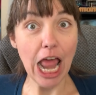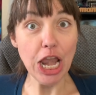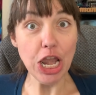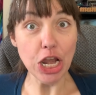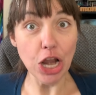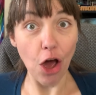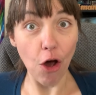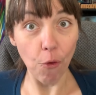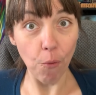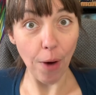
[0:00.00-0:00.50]

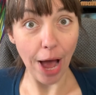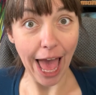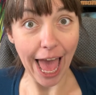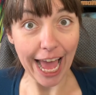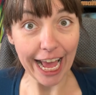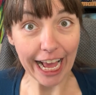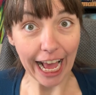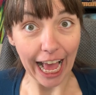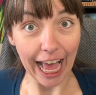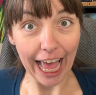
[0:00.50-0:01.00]
No
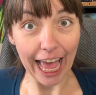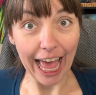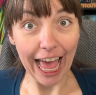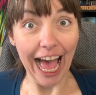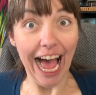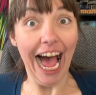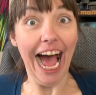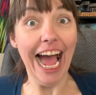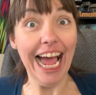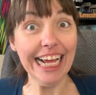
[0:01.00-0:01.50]
way!
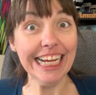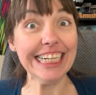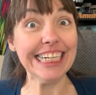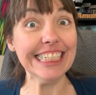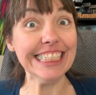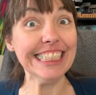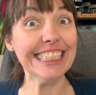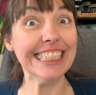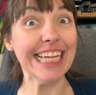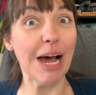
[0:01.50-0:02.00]
I ain't
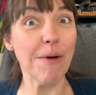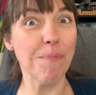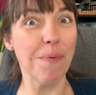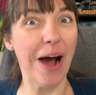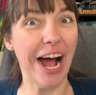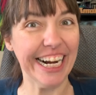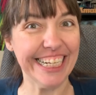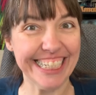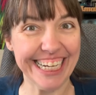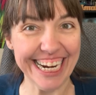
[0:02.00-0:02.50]
gonna stop
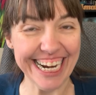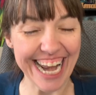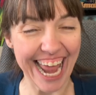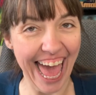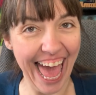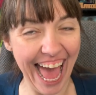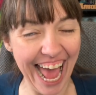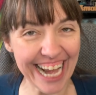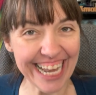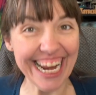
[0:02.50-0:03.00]
watching
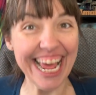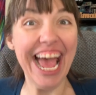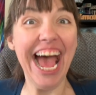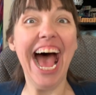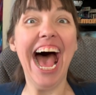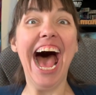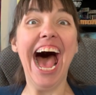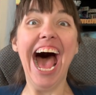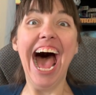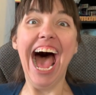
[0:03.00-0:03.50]
that.
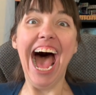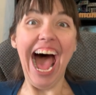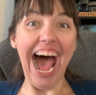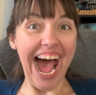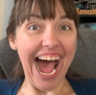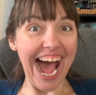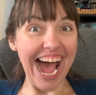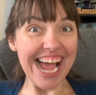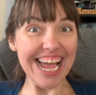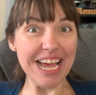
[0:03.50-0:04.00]

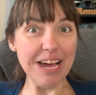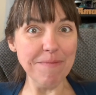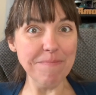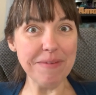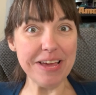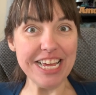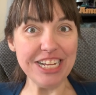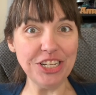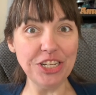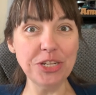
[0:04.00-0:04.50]
I am
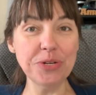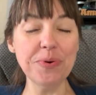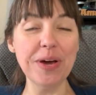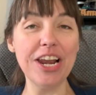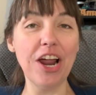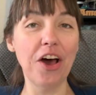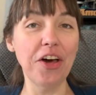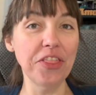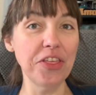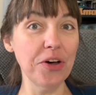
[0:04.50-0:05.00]
into
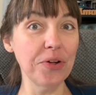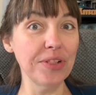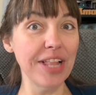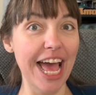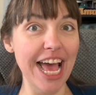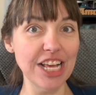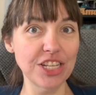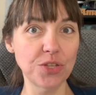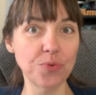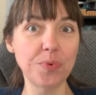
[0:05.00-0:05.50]
it. Although
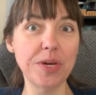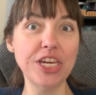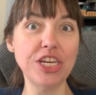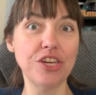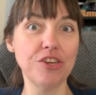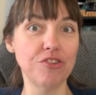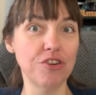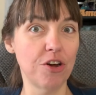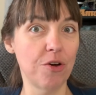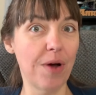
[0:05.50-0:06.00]
last week,
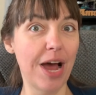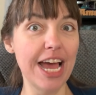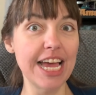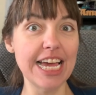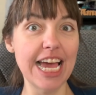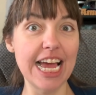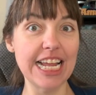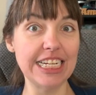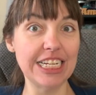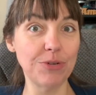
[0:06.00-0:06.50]
you know, I
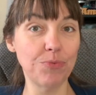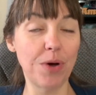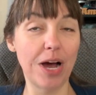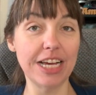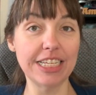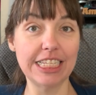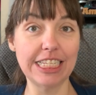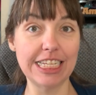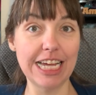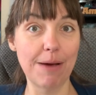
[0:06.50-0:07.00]
had to
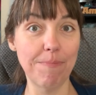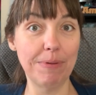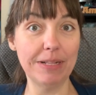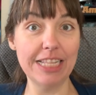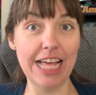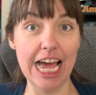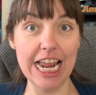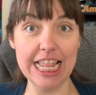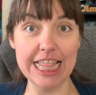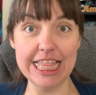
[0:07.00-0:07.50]
watch, stop a
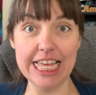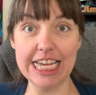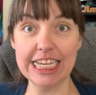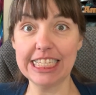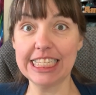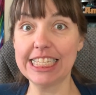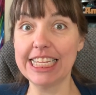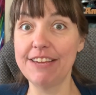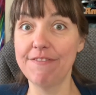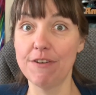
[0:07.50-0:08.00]
lot of
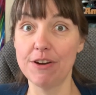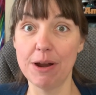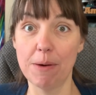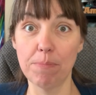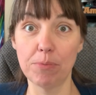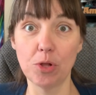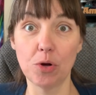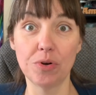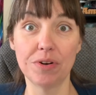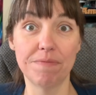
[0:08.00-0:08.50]
things and even
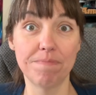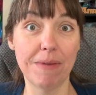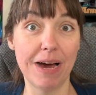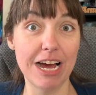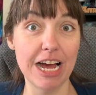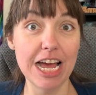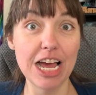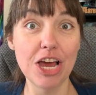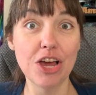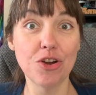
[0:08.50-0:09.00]
uploading
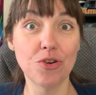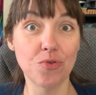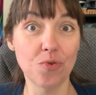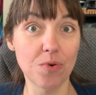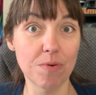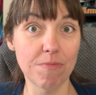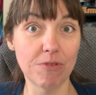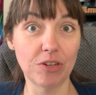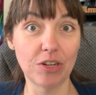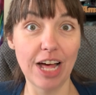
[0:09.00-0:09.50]
my
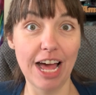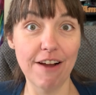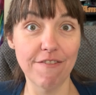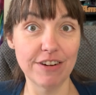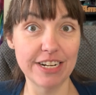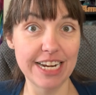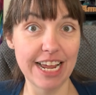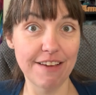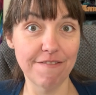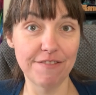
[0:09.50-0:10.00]
normal
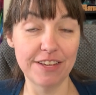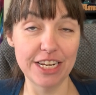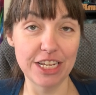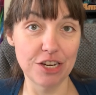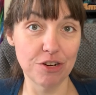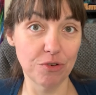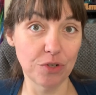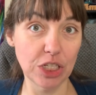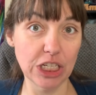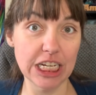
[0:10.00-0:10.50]
everyday
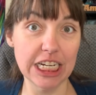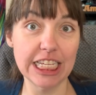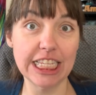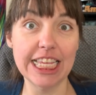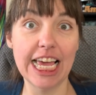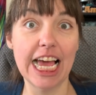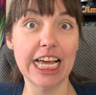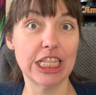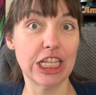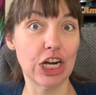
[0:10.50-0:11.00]
videos because
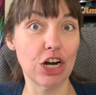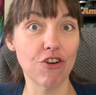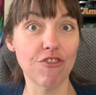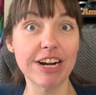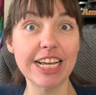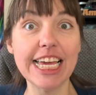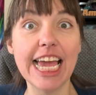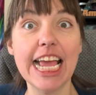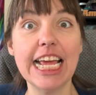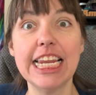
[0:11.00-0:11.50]
they had the
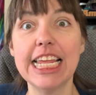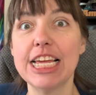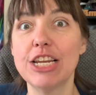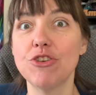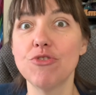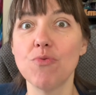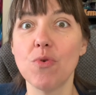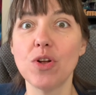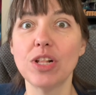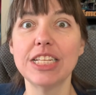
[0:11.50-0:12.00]
hurricane hit
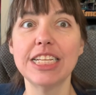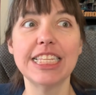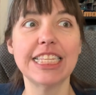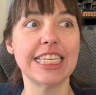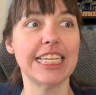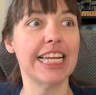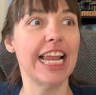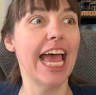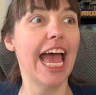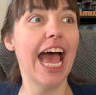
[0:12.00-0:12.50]
New Orleans,
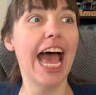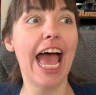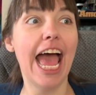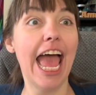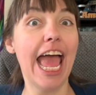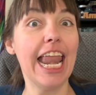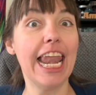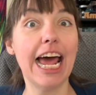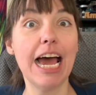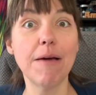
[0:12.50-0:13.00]
and
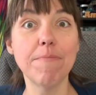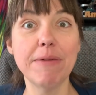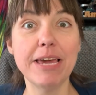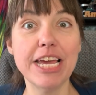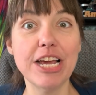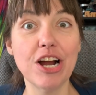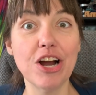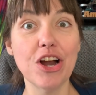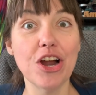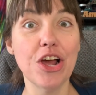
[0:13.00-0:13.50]
and I'm
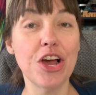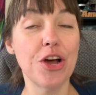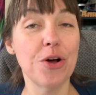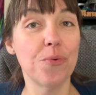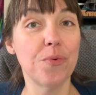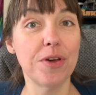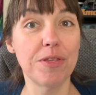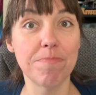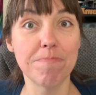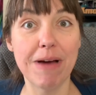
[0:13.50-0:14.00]
here
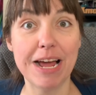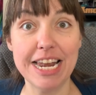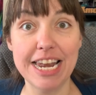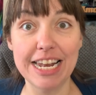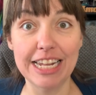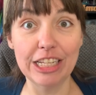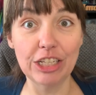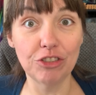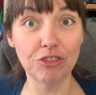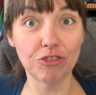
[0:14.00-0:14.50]
with my
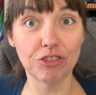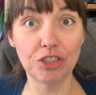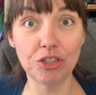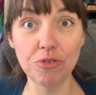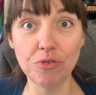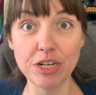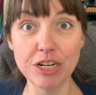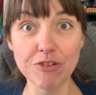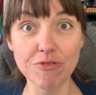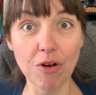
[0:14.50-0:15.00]
little
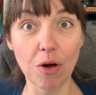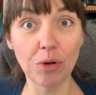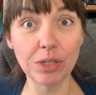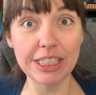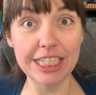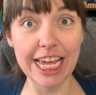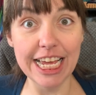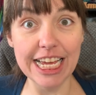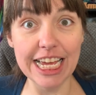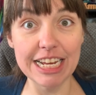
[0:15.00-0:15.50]

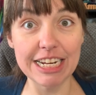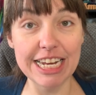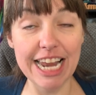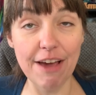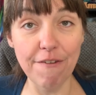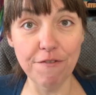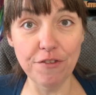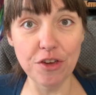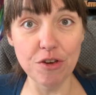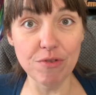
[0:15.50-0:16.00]
two-year-old taking
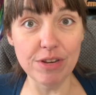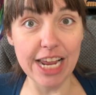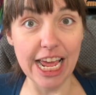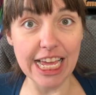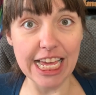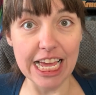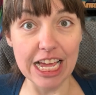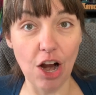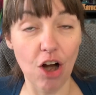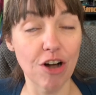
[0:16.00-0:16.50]
nephew
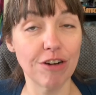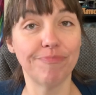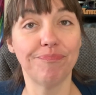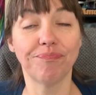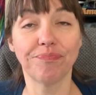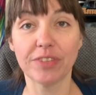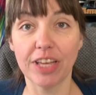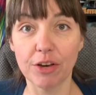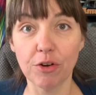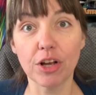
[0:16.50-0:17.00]
taking or
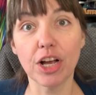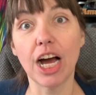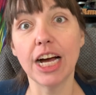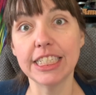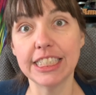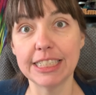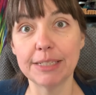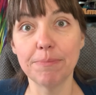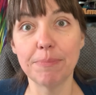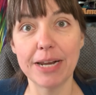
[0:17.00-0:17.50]

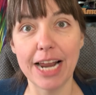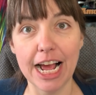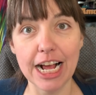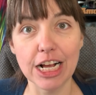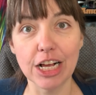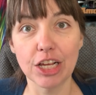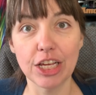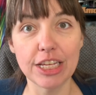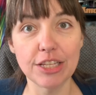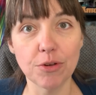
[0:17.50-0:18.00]
cousin, but I
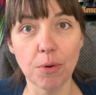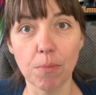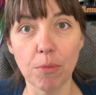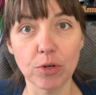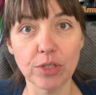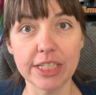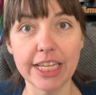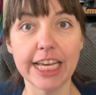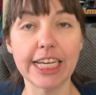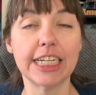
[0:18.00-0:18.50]
he's
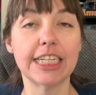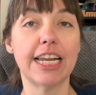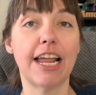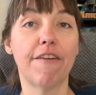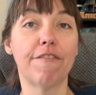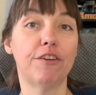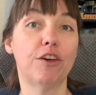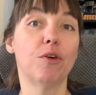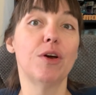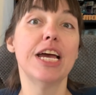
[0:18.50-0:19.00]
almost like a
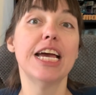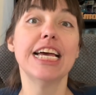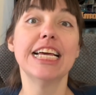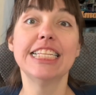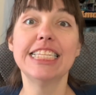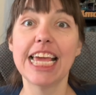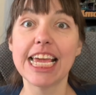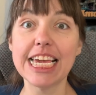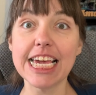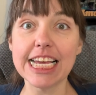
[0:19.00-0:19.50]
nephew,
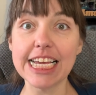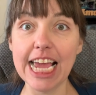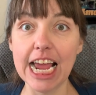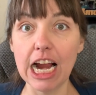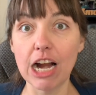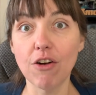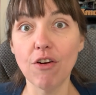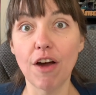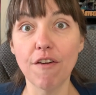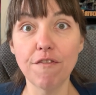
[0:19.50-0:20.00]
taking
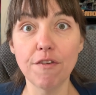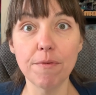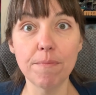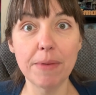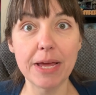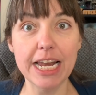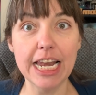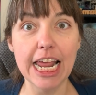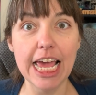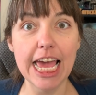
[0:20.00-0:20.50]
care of him,
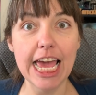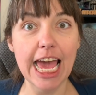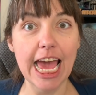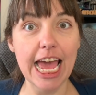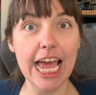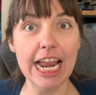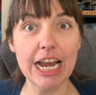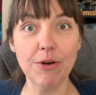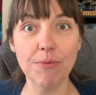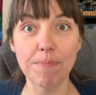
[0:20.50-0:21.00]
and
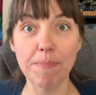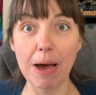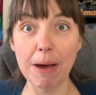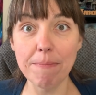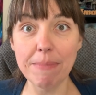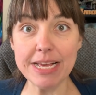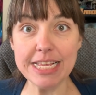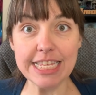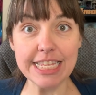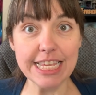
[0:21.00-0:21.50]
and by
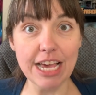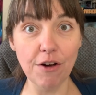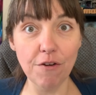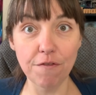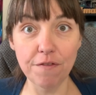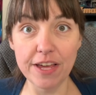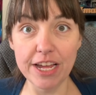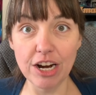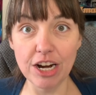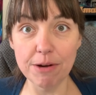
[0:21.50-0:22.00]

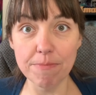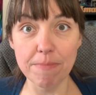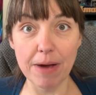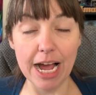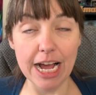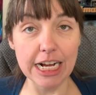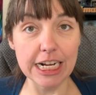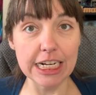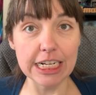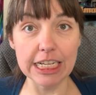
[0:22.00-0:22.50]
myself here, and
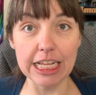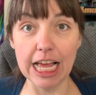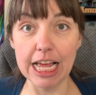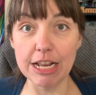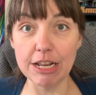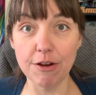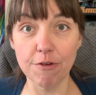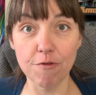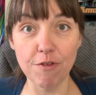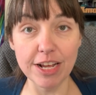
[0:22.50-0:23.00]
my
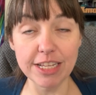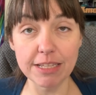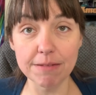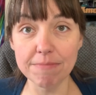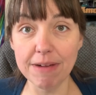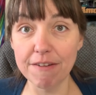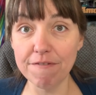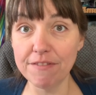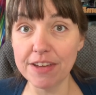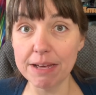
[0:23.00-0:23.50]
and the rest of
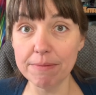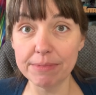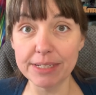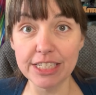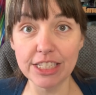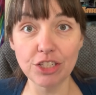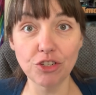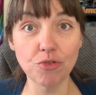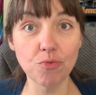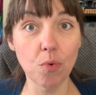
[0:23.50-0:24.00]
my
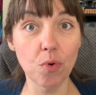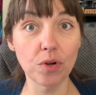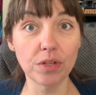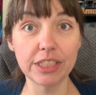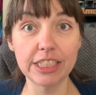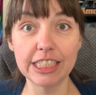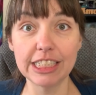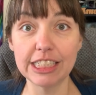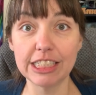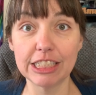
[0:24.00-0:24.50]
family's in New
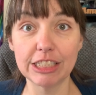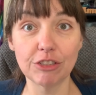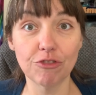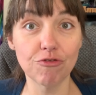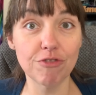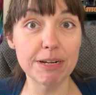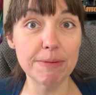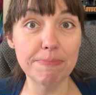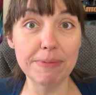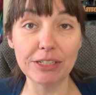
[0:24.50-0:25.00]
Orleans
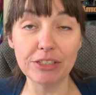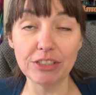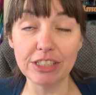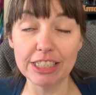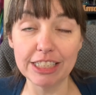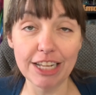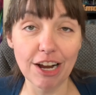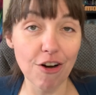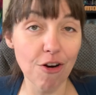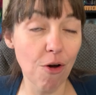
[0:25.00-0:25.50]

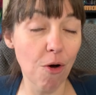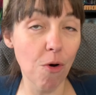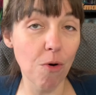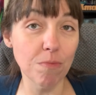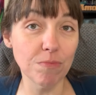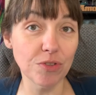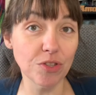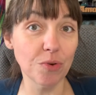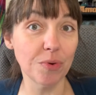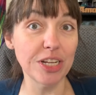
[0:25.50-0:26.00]
rebuilding their
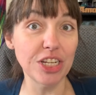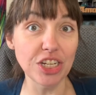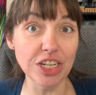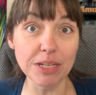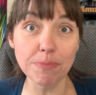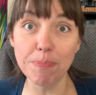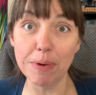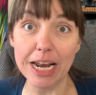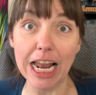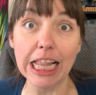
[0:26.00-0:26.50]
home. So it's
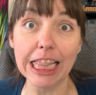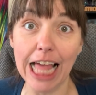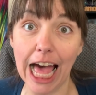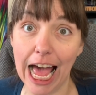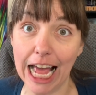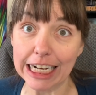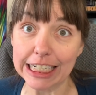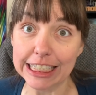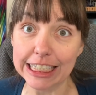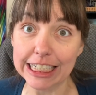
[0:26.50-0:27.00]
just been a lot.